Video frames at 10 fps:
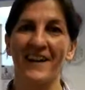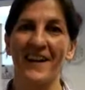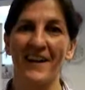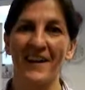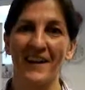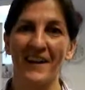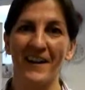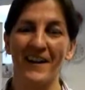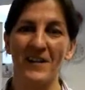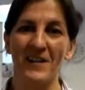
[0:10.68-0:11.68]

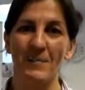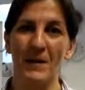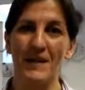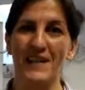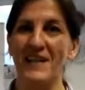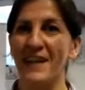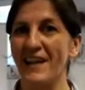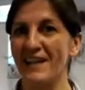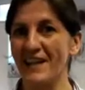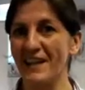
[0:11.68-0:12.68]
I spent
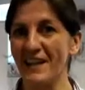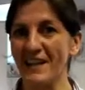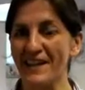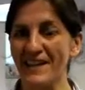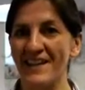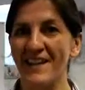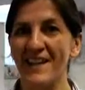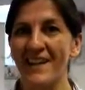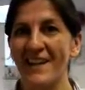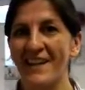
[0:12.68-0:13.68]
18 years
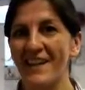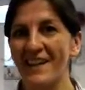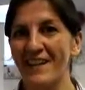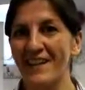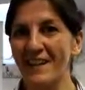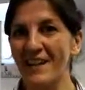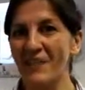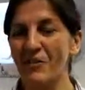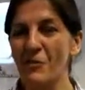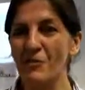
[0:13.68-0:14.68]
in the
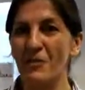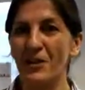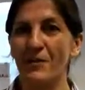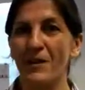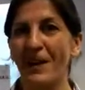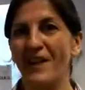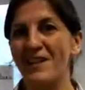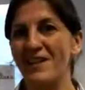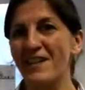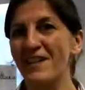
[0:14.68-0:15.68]
corporate
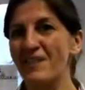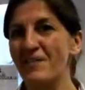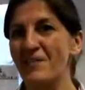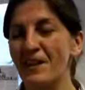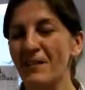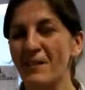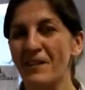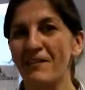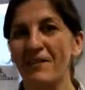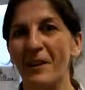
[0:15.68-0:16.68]
communications industry, working
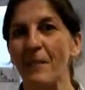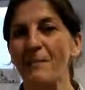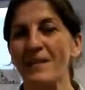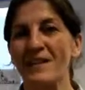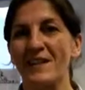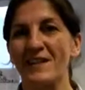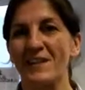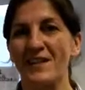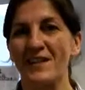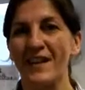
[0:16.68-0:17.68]
for companies such
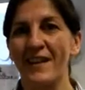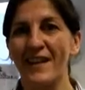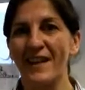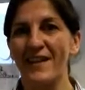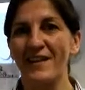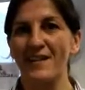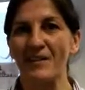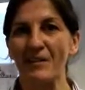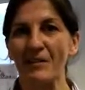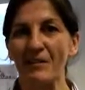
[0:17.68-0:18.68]
as
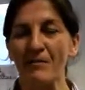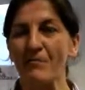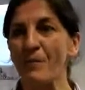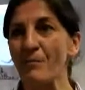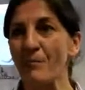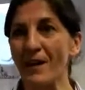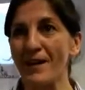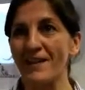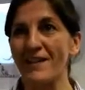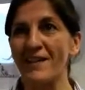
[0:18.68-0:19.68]
Asda,
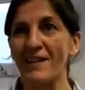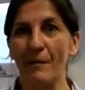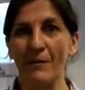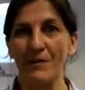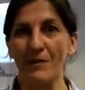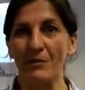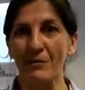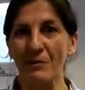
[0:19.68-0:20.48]
Whitbread, Compass Group.